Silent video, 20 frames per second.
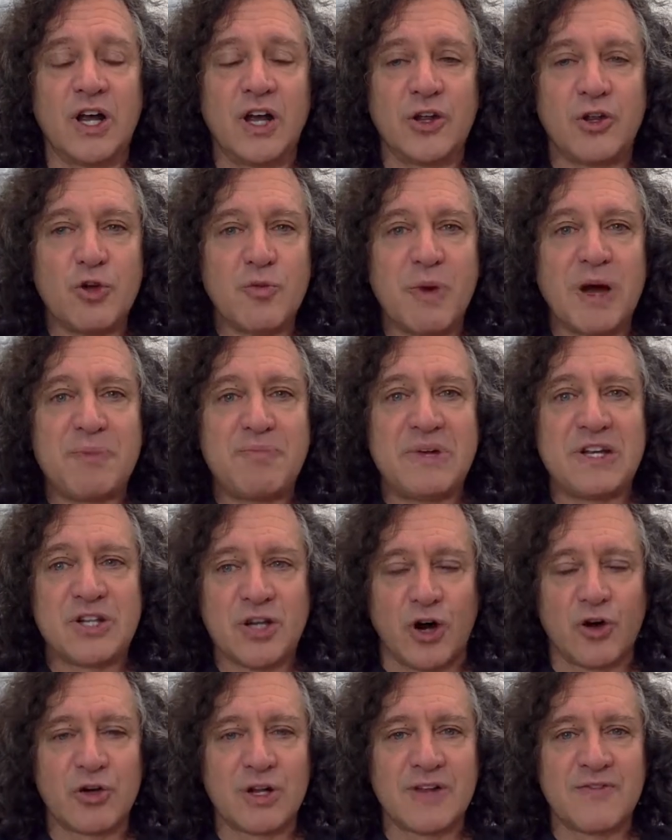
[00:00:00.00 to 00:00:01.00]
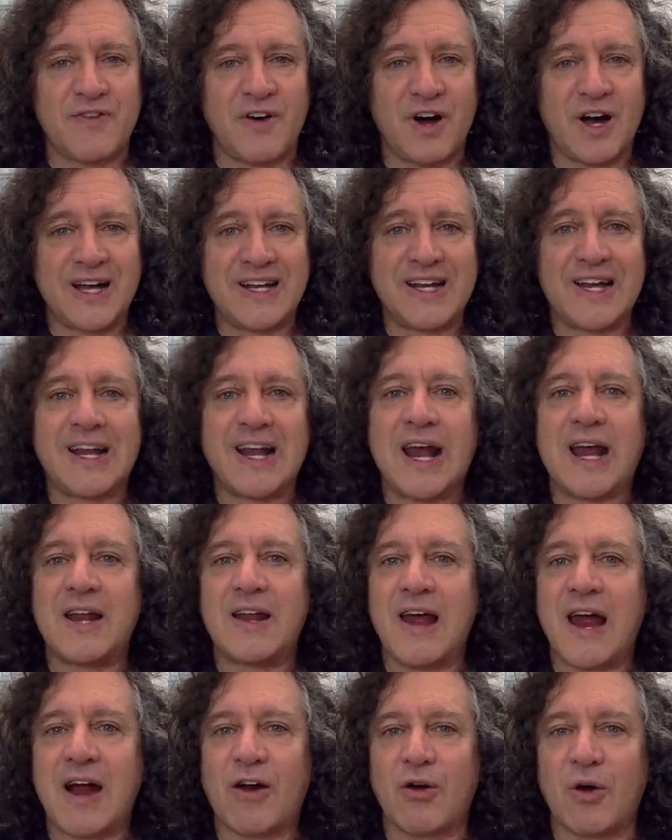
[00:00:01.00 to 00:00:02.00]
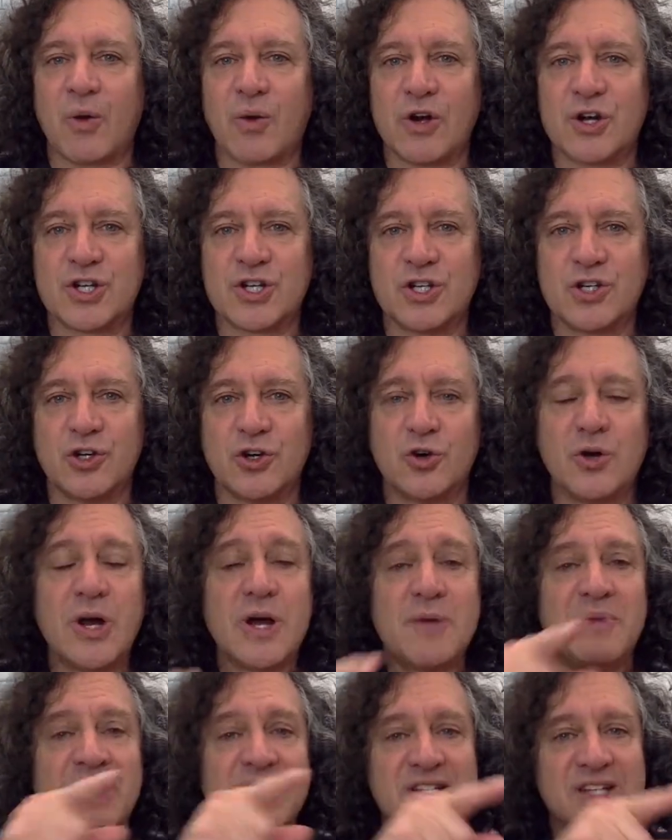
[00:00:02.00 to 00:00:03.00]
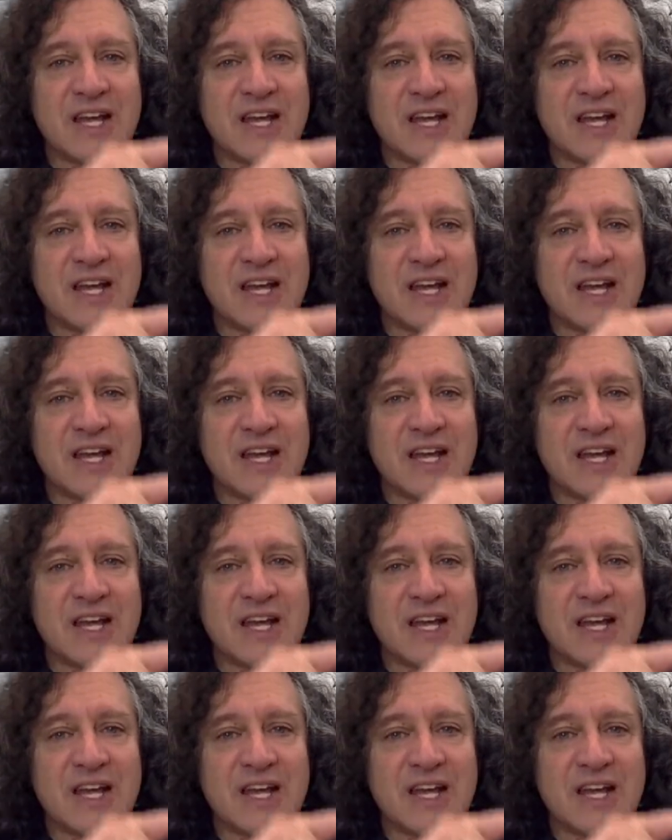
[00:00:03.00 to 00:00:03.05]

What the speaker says: you might be totally fine in a narrower shoe because,